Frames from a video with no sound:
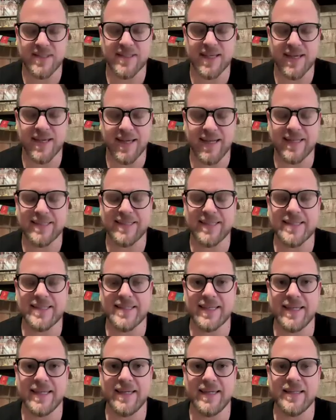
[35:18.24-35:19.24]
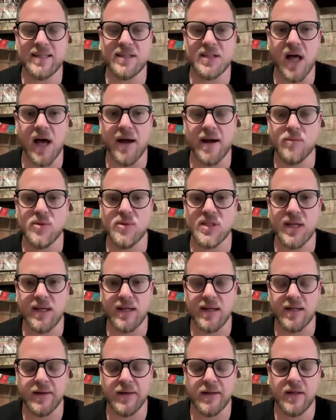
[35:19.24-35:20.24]
Dialectics in
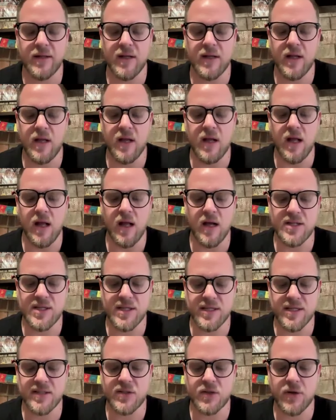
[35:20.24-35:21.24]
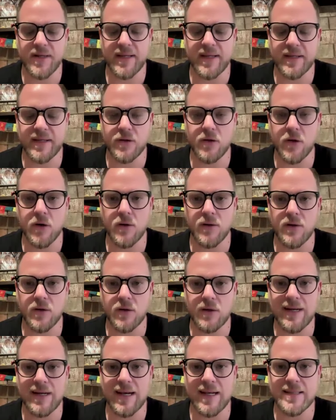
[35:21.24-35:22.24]
Dharamshala. She's studying the
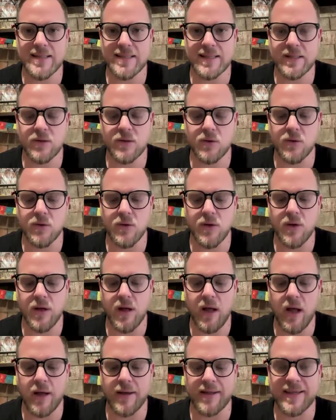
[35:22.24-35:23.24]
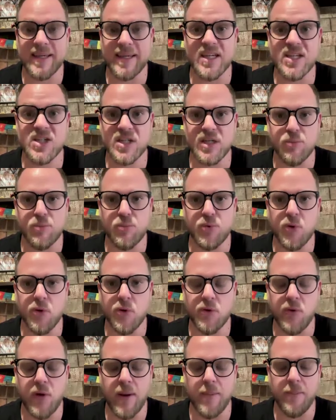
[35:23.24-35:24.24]
classical Geshe
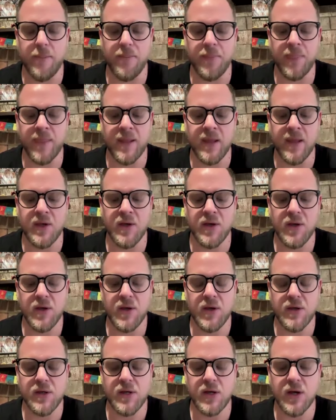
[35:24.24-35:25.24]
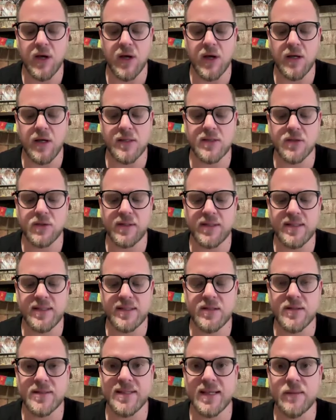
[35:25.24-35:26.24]
program. So this
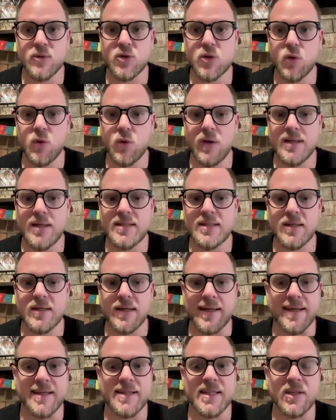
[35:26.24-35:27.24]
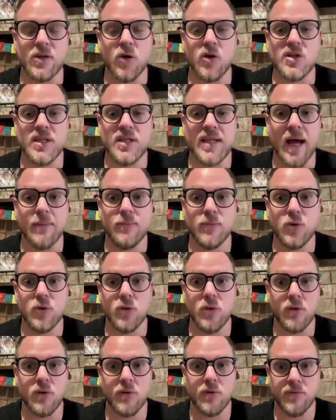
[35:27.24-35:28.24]
is the same school as Geshe Dorjit
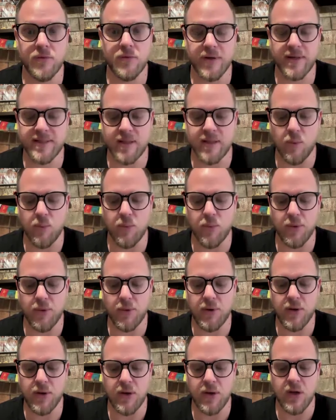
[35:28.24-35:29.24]
Hamdul, for example.